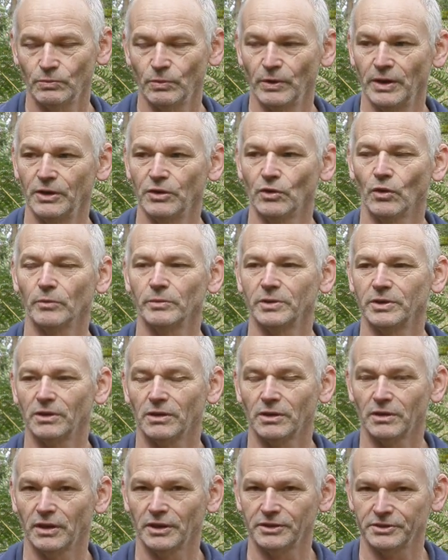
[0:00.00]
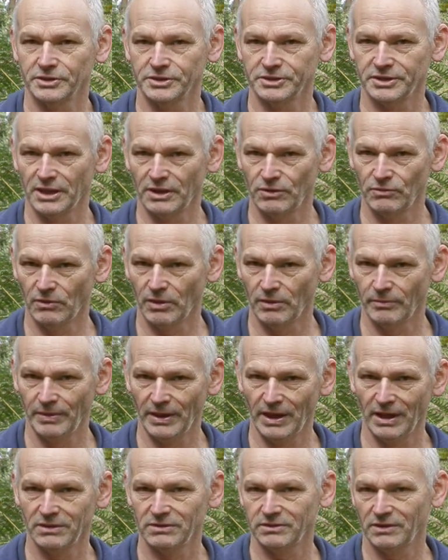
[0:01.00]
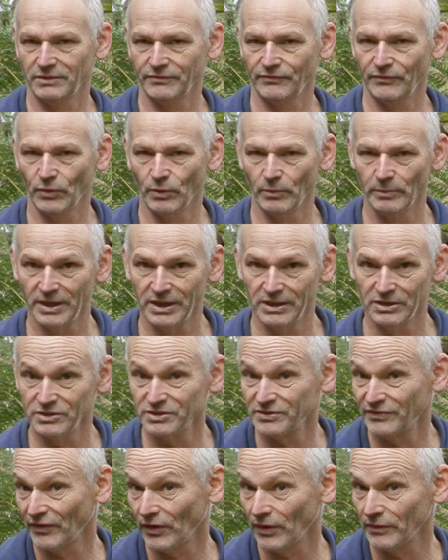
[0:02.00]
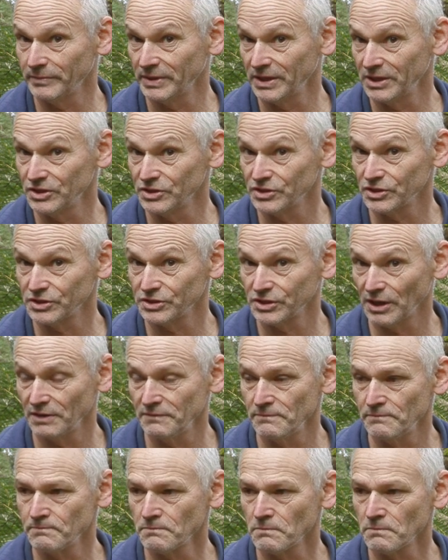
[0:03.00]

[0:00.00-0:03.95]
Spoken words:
where normally I'd like to stay right back, like 4 meters, 5 meters or so.